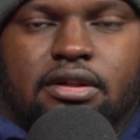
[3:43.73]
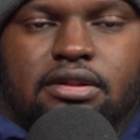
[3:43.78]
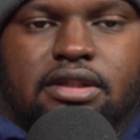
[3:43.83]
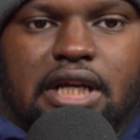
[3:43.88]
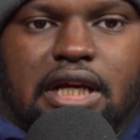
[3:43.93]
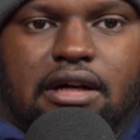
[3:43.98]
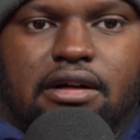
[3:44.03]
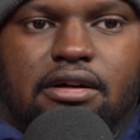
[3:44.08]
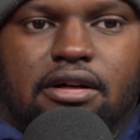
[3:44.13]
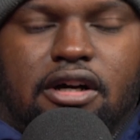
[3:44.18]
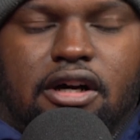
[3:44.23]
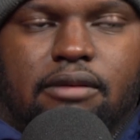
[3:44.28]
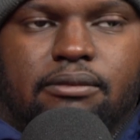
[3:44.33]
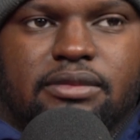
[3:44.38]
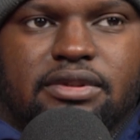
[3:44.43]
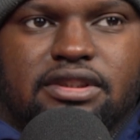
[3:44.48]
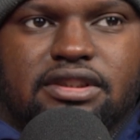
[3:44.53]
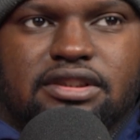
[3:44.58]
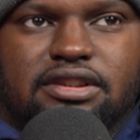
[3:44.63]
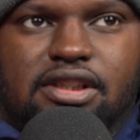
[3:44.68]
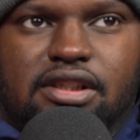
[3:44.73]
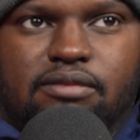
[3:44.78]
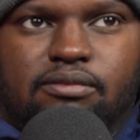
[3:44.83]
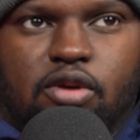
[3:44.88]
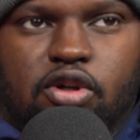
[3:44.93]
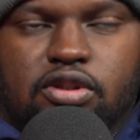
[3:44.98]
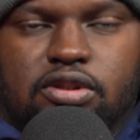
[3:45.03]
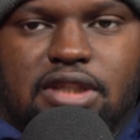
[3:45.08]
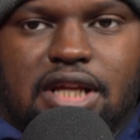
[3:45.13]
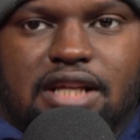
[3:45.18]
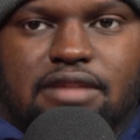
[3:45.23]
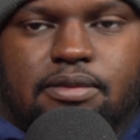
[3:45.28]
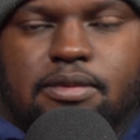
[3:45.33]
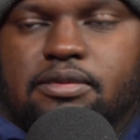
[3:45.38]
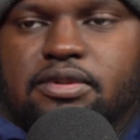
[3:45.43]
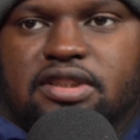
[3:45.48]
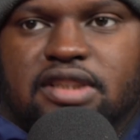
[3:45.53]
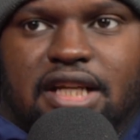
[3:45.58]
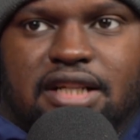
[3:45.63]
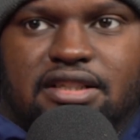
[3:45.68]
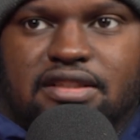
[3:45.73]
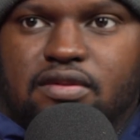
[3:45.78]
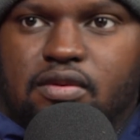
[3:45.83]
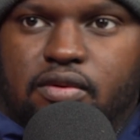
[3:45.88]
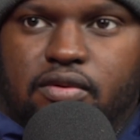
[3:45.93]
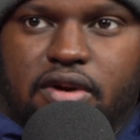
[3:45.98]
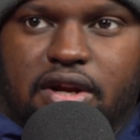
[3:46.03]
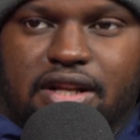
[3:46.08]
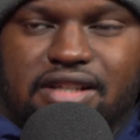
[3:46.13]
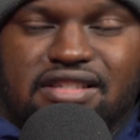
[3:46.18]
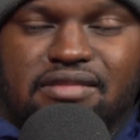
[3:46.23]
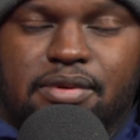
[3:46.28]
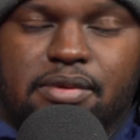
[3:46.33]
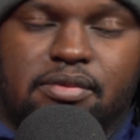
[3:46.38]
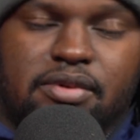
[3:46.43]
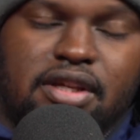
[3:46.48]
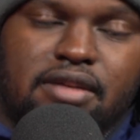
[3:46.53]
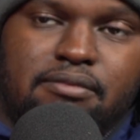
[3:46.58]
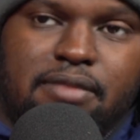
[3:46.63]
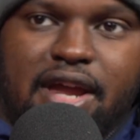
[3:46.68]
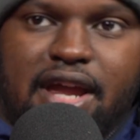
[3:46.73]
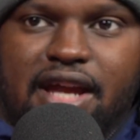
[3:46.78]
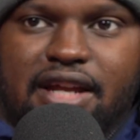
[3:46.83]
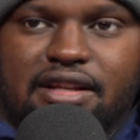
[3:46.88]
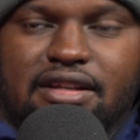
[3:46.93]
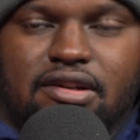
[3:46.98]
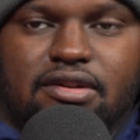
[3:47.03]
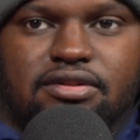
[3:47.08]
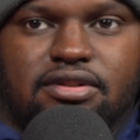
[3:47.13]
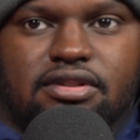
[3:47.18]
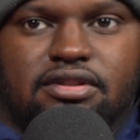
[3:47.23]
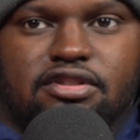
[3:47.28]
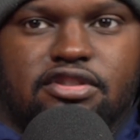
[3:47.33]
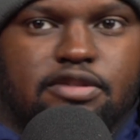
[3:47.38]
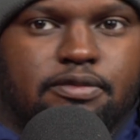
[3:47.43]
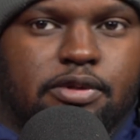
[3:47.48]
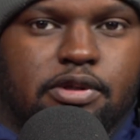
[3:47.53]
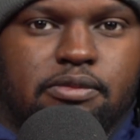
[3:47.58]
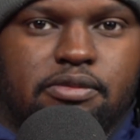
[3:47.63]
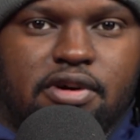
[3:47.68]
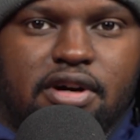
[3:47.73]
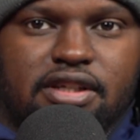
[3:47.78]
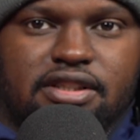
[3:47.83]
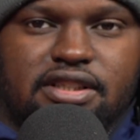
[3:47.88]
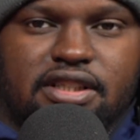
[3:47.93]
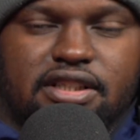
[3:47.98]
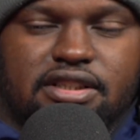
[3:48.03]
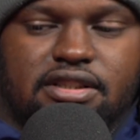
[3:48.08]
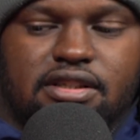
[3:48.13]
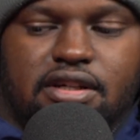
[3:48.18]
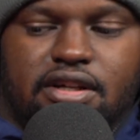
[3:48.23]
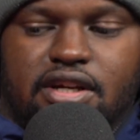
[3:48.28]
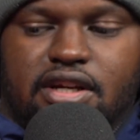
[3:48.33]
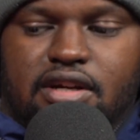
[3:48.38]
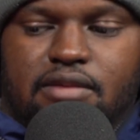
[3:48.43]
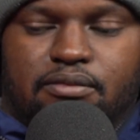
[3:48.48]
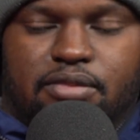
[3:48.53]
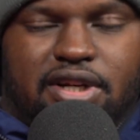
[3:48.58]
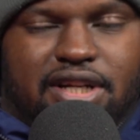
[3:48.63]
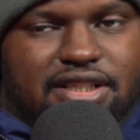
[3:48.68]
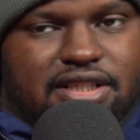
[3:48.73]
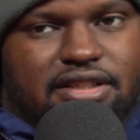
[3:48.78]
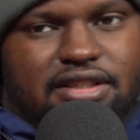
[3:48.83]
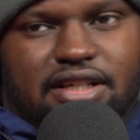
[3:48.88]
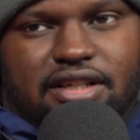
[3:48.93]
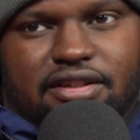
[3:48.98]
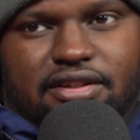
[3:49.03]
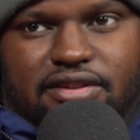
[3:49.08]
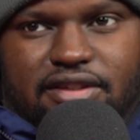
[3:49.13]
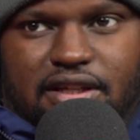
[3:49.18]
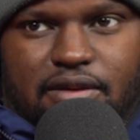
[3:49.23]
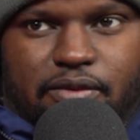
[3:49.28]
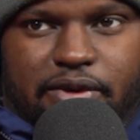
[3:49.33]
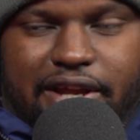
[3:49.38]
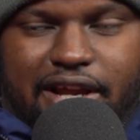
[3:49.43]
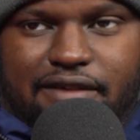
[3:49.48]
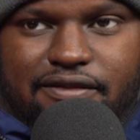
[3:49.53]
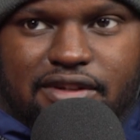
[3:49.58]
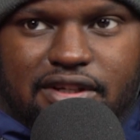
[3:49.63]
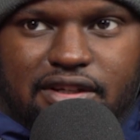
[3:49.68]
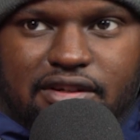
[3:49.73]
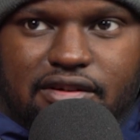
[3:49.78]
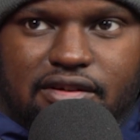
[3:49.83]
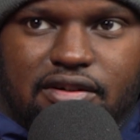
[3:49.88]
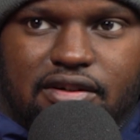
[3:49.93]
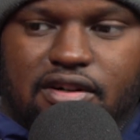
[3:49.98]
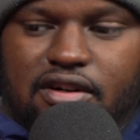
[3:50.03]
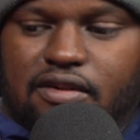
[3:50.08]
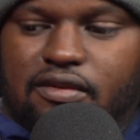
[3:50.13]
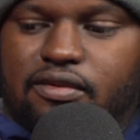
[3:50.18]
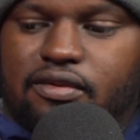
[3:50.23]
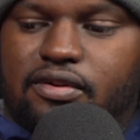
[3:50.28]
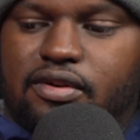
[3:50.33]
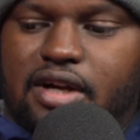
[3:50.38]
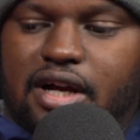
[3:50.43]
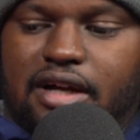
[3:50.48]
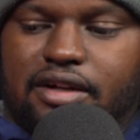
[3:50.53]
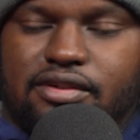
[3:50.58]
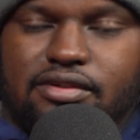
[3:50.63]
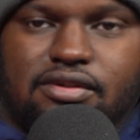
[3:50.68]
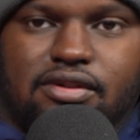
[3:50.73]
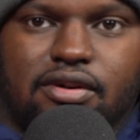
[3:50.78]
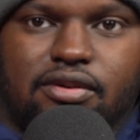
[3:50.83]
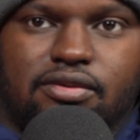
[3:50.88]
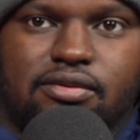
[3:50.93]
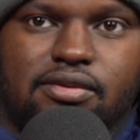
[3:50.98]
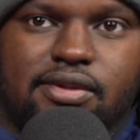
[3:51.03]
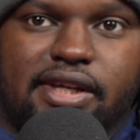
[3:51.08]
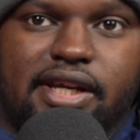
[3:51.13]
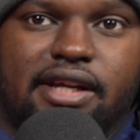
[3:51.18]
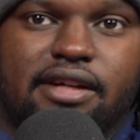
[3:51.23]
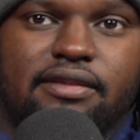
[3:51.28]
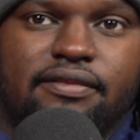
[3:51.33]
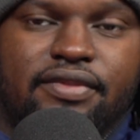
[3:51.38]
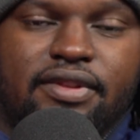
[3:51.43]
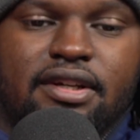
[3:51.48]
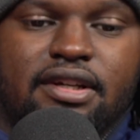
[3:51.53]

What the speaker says: Now, most times people just take the store credit. Some people get mad and go through the dispute process. But that's another thing we have in here of how you go through that.